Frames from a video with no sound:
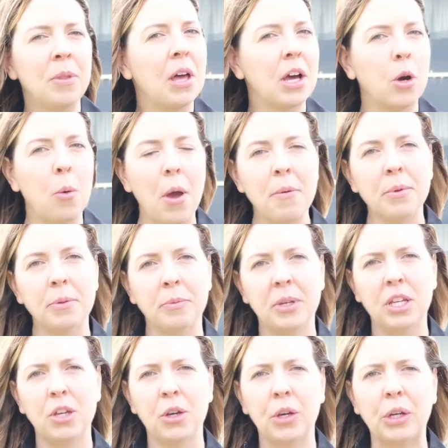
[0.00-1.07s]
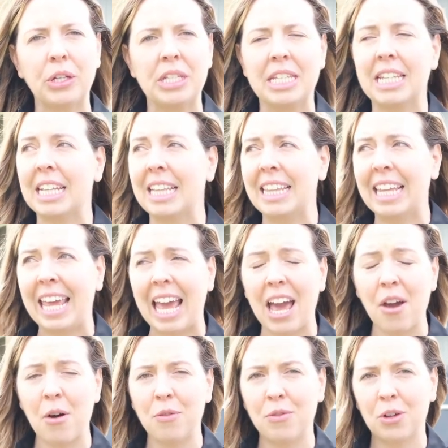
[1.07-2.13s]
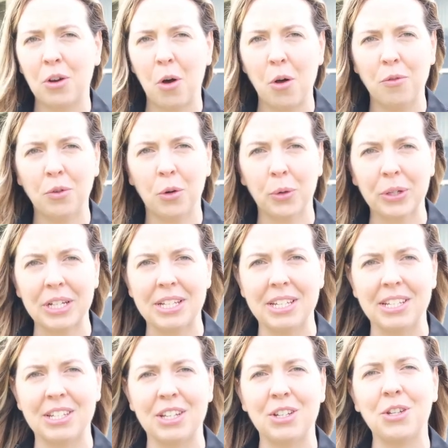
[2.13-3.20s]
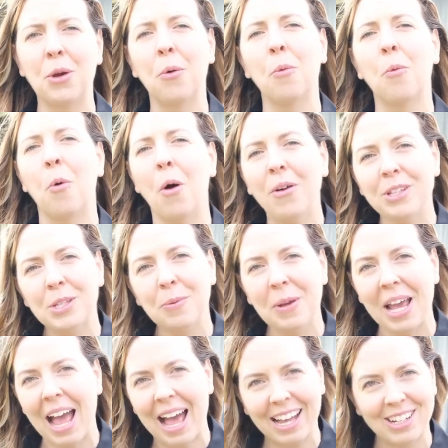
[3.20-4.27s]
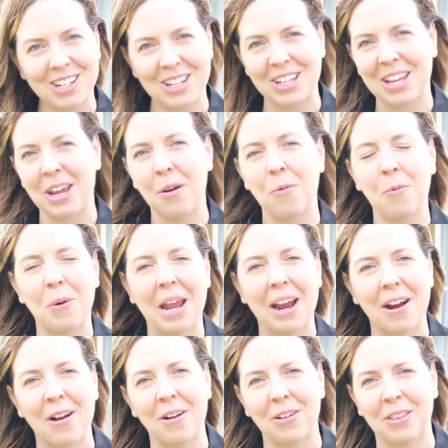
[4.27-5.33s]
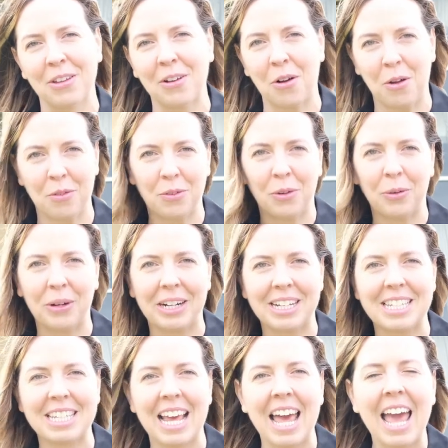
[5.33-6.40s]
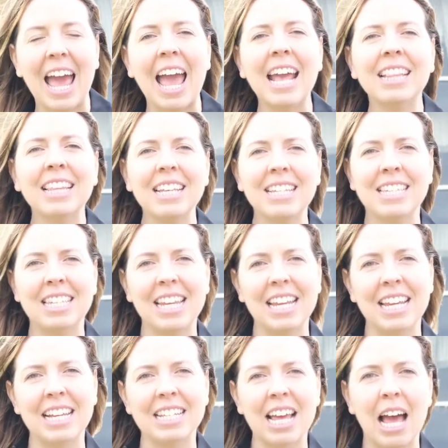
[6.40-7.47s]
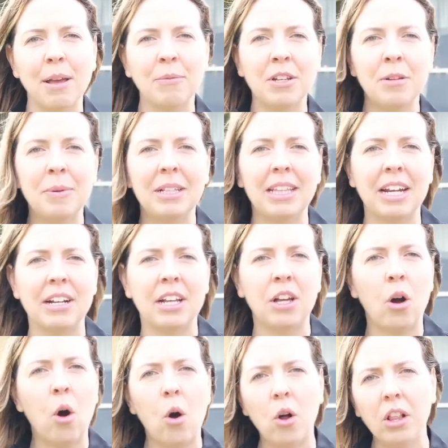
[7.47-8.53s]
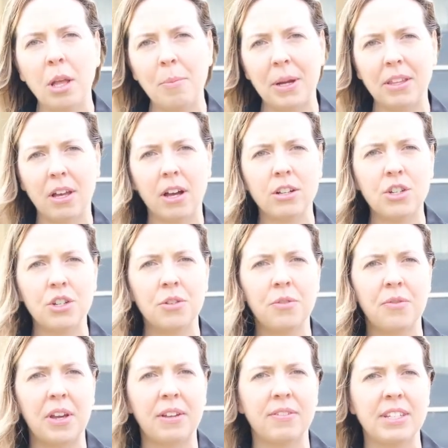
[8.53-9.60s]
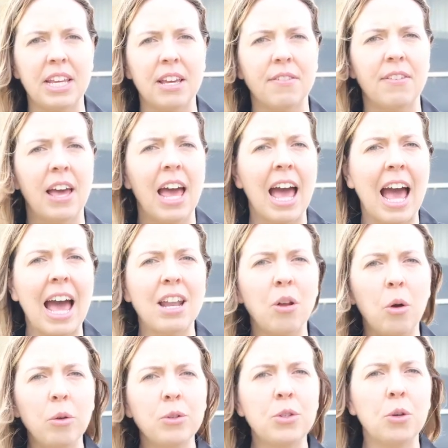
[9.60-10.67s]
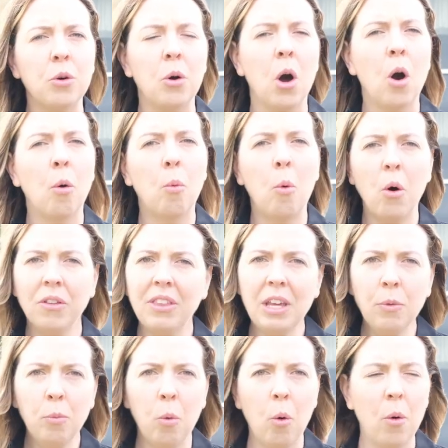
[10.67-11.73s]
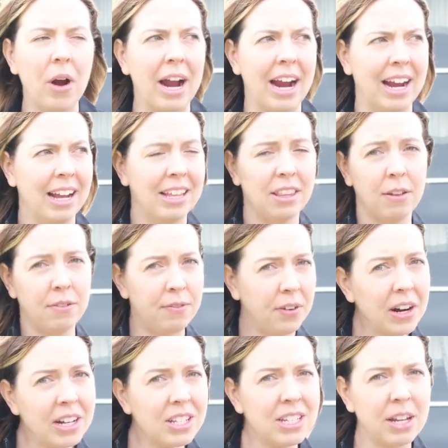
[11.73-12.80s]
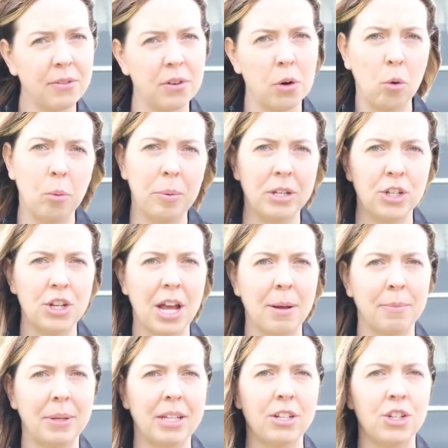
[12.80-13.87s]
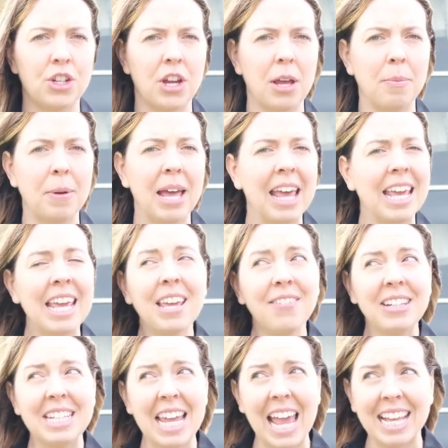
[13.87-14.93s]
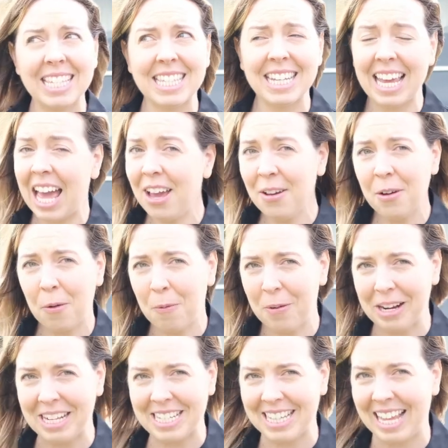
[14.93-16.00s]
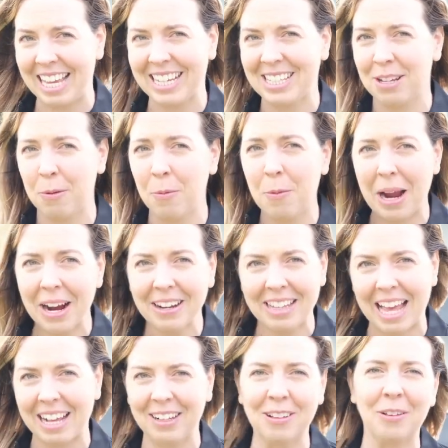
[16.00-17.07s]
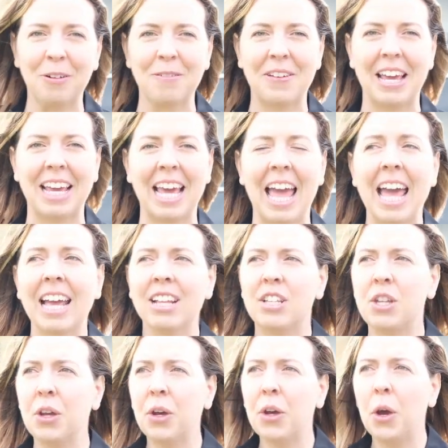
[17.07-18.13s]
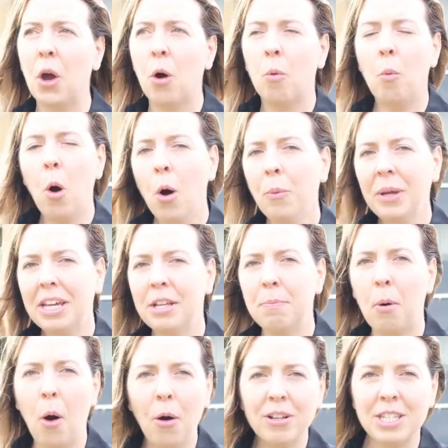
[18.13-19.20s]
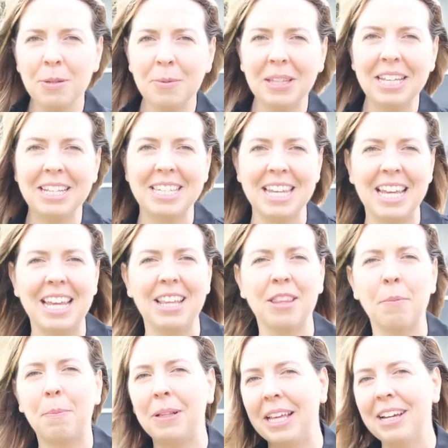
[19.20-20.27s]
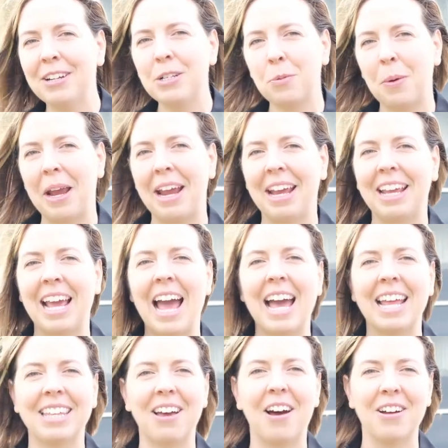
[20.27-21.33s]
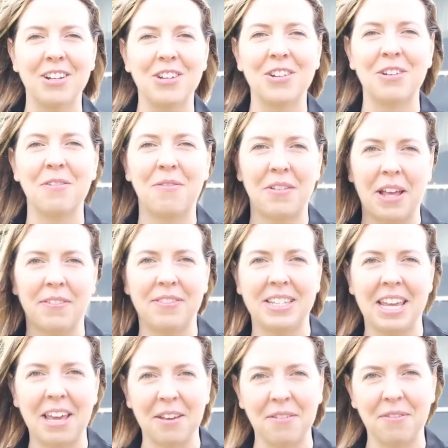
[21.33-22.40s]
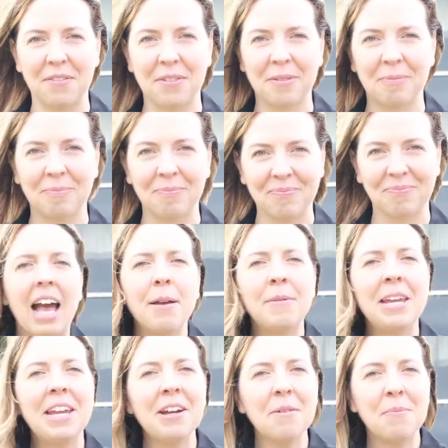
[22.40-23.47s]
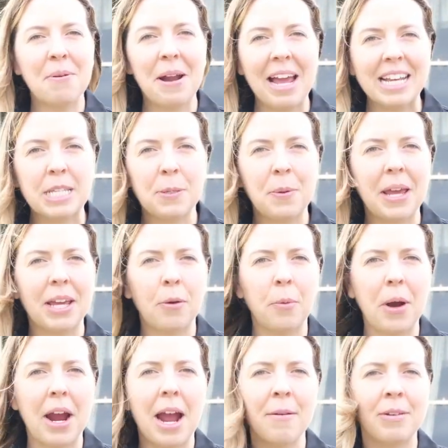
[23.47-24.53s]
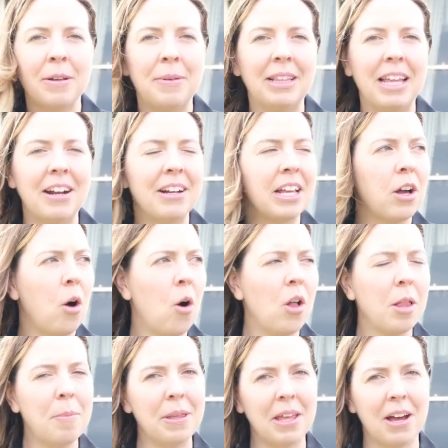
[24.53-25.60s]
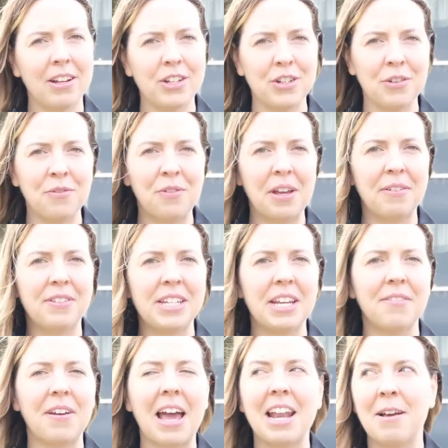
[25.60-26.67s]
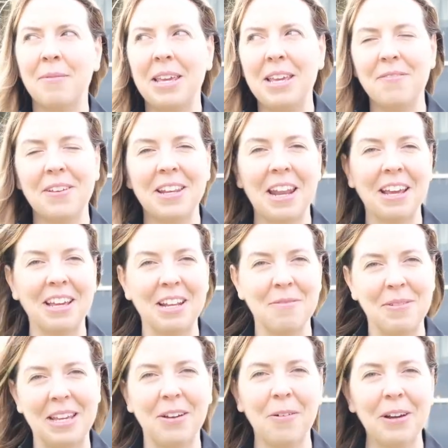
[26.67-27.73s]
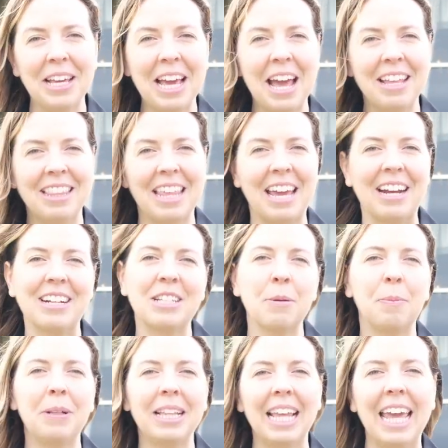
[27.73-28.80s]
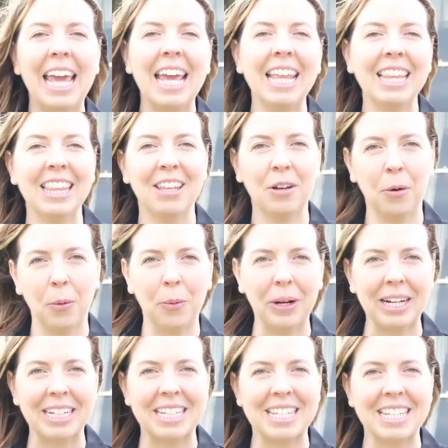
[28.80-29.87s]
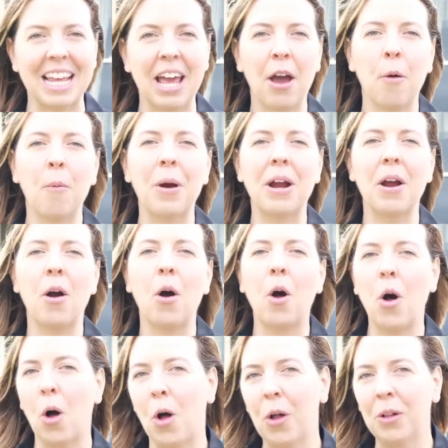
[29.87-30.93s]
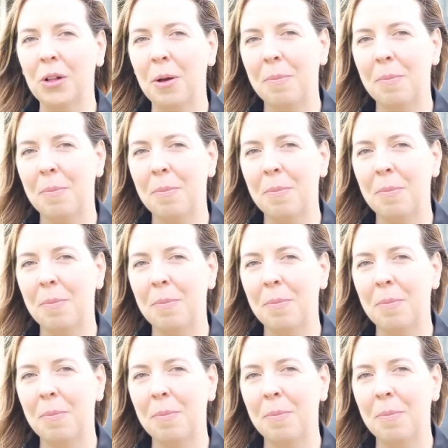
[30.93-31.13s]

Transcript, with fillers: the equipment we use, to the layout of the golf courses, to what we actually wear on the golf course. In this series, I'm going to be learning all about the one hundred and fiftieth and also what they wore the first ever Open Championship, even testing out what it's like to wear that clothing, to what we could possibly see the players wearing at the one hundred and fiftieth. I'm here at Prestwick where I'm going to be learning all about the one hundred and fiftieth, and I'm even going to be going out there to play the course where all